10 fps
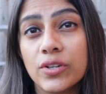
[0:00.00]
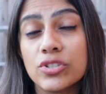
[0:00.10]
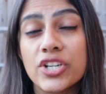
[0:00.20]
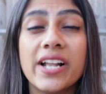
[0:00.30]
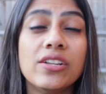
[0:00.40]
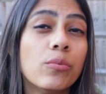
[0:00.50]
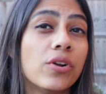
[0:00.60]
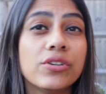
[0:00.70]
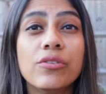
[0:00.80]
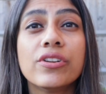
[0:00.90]
for your child. You
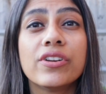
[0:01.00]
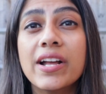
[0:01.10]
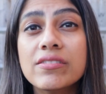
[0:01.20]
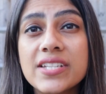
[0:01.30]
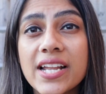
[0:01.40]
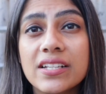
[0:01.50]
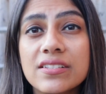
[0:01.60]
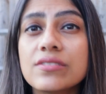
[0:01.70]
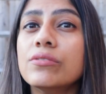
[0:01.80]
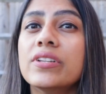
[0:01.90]
want to go to an outstanding
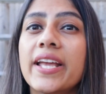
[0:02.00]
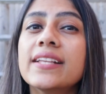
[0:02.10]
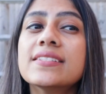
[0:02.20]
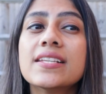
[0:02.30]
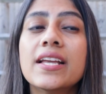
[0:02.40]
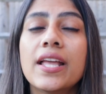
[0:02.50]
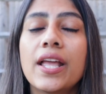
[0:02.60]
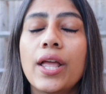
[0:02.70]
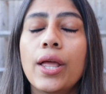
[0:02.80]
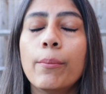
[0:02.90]
school, yes.
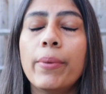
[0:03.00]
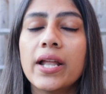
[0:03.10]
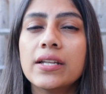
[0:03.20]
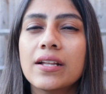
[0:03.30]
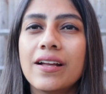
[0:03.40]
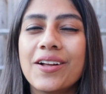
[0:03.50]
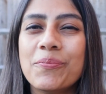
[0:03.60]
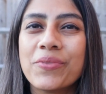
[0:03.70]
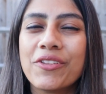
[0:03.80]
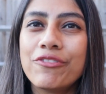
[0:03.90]
But
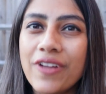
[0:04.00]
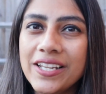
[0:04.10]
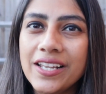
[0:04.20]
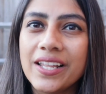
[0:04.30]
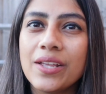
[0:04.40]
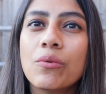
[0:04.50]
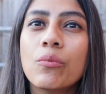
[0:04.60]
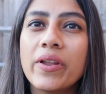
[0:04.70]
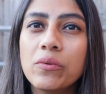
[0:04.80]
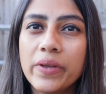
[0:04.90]
funnily,
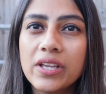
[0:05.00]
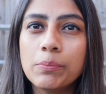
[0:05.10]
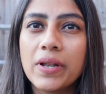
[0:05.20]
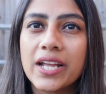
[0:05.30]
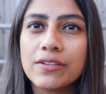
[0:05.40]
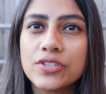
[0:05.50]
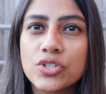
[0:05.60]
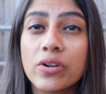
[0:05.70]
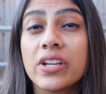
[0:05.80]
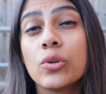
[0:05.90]
when we applied for
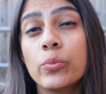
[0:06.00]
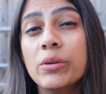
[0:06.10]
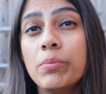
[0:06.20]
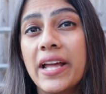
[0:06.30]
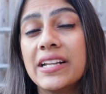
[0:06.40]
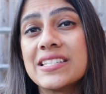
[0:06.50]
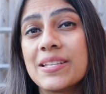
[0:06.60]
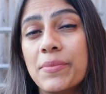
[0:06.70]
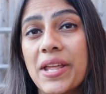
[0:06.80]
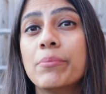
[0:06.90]
Jordan and we applied in
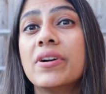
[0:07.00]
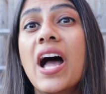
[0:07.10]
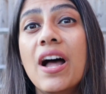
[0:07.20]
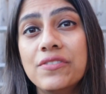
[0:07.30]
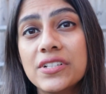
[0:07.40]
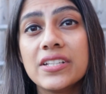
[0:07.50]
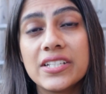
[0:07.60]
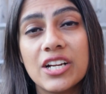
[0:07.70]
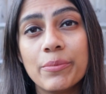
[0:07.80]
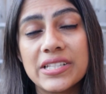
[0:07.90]
September after the
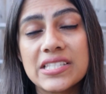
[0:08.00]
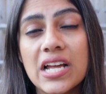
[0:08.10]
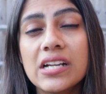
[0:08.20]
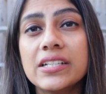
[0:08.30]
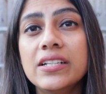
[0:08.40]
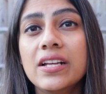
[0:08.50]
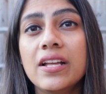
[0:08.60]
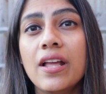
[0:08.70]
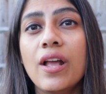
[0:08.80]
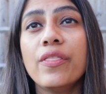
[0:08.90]
term had started,
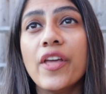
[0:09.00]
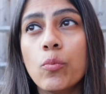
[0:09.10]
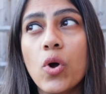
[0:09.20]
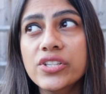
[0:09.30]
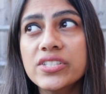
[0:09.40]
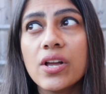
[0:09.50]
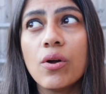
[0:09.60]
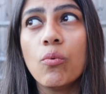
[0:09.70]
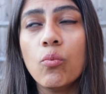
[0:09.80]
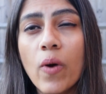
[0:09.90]
there was
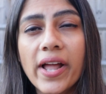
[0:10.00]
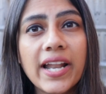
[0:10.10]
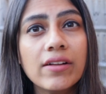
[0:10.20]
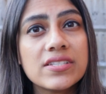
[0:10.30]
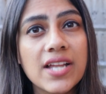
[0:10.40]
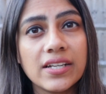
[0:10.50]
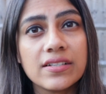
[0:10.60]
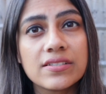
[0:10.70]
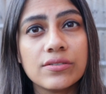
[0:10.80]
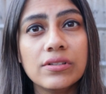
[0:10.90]
one
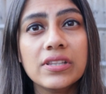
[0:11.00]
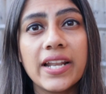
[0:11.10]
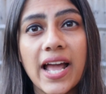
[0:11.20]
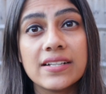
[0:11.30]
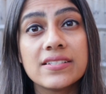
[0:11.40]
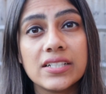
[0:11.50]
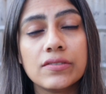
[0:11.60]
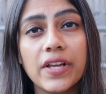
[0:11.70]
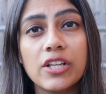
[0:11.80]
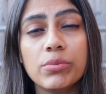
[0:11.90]
outstanding school that had a seat
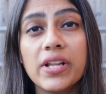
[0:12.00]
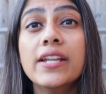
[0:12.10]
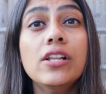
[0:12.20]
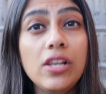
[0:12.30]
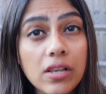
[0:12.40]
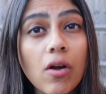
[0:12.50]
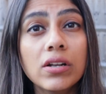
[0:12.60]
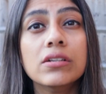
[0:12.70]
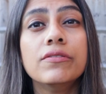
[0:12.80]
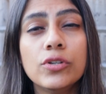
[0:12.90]
available and a
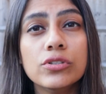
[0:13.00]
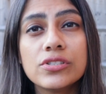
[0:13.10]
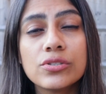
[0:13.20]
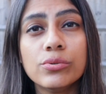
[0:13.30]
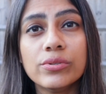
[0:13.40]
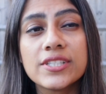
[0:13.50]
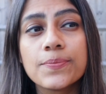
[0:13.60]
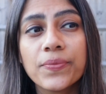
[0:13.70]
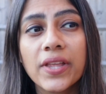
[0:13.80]
lot of good schools.